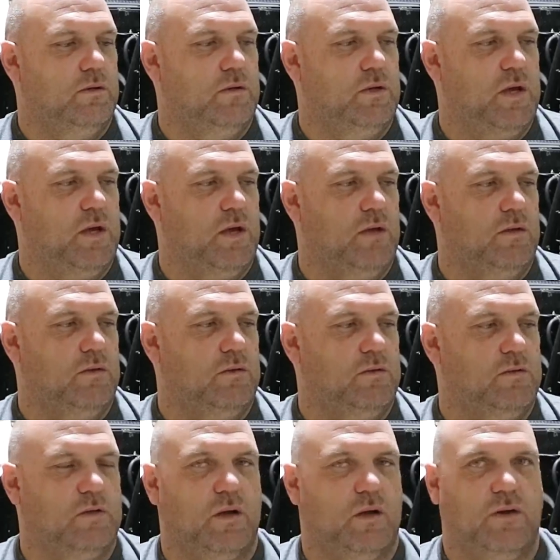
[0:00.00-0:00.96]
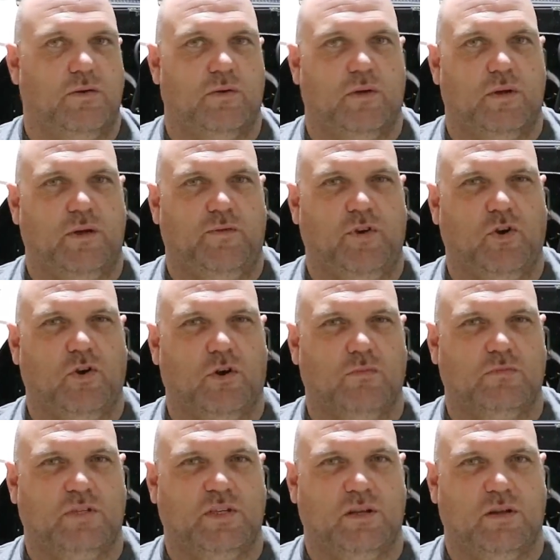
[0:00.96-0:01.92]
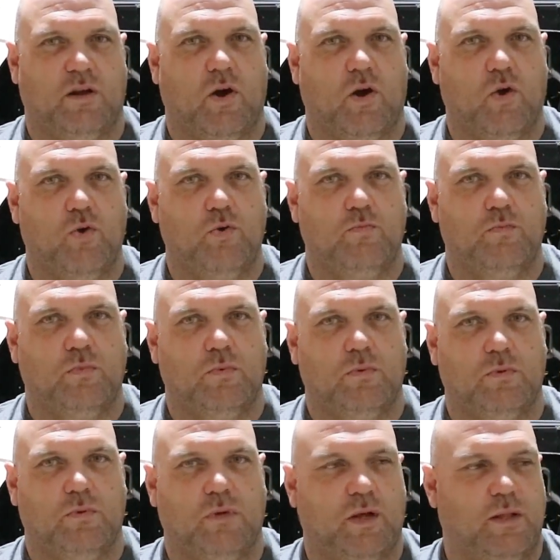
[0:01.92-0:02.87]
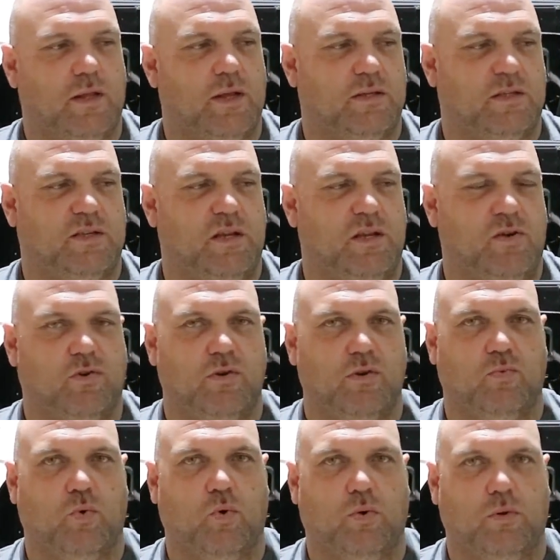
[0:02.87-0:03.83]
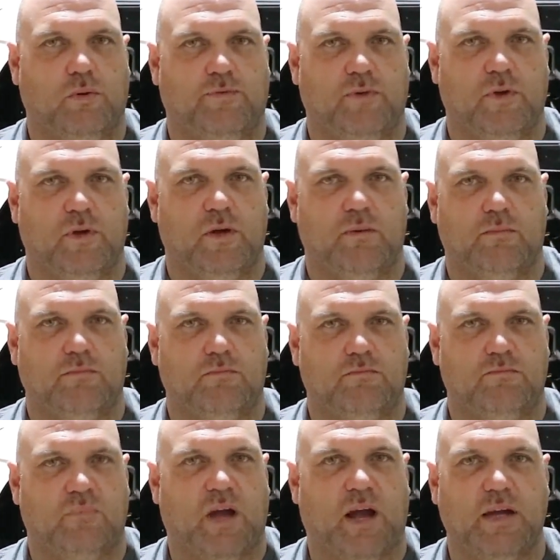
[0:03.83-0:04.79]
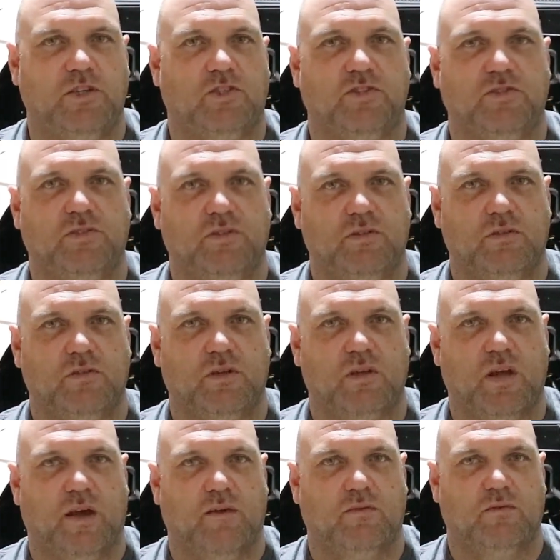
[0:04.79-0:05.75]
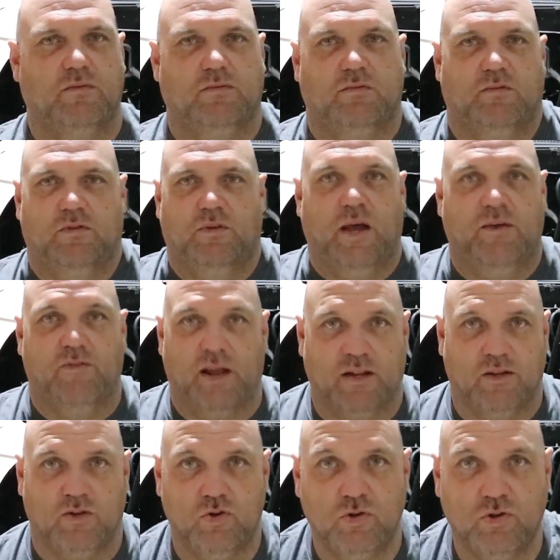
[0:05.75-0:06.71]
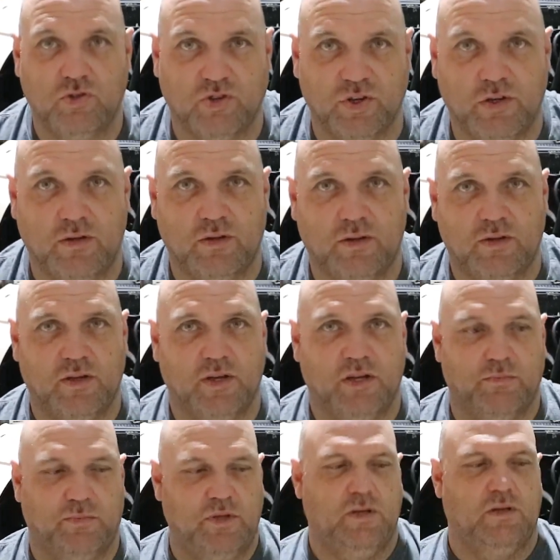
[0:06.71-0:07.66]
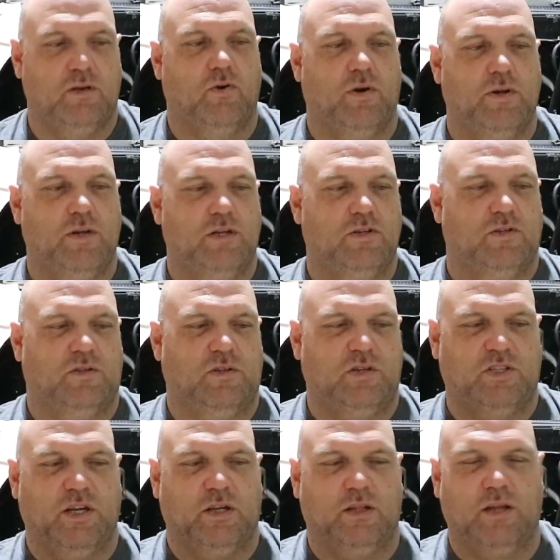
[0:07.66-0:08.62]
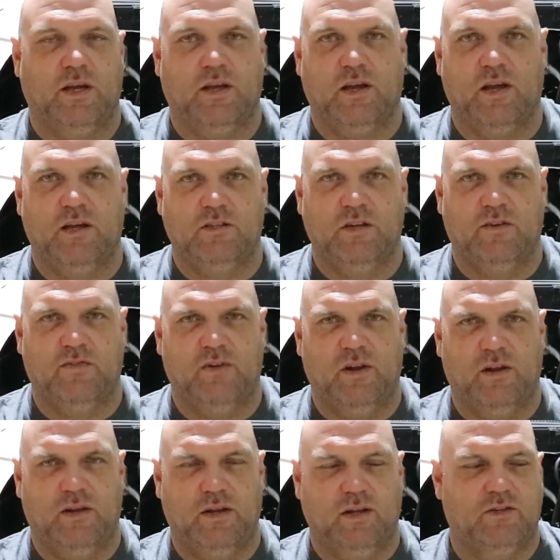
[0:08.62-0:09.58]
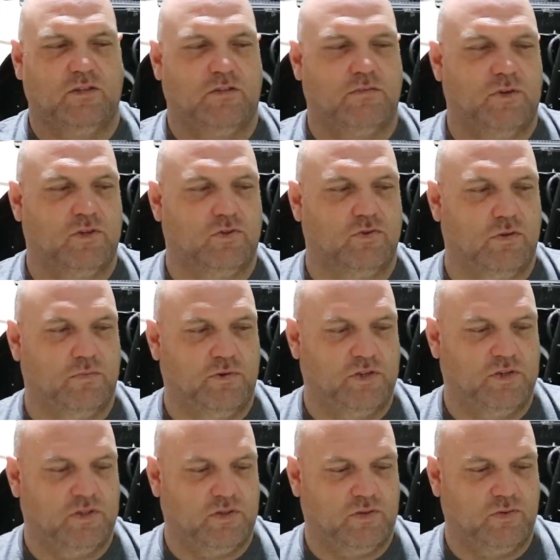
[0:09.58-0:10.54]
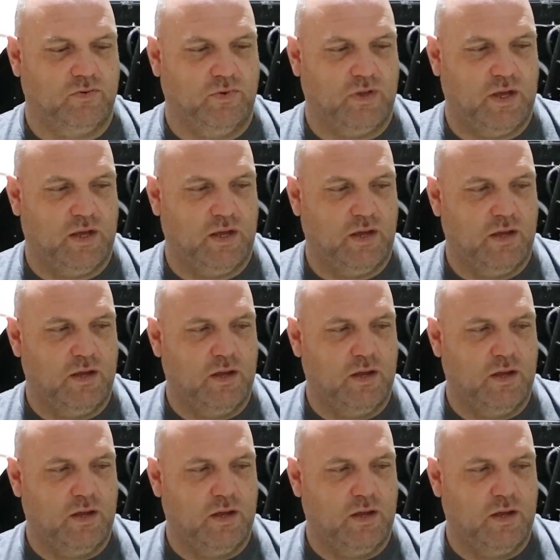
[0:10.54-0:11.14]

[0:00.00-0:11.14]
Yeah, so if you've got them sitting at home and they're sitting on your wall for ages and you haven't had to use it, it'd be an idea just to check that gauge every now and then, just to make sure the pressure's still there.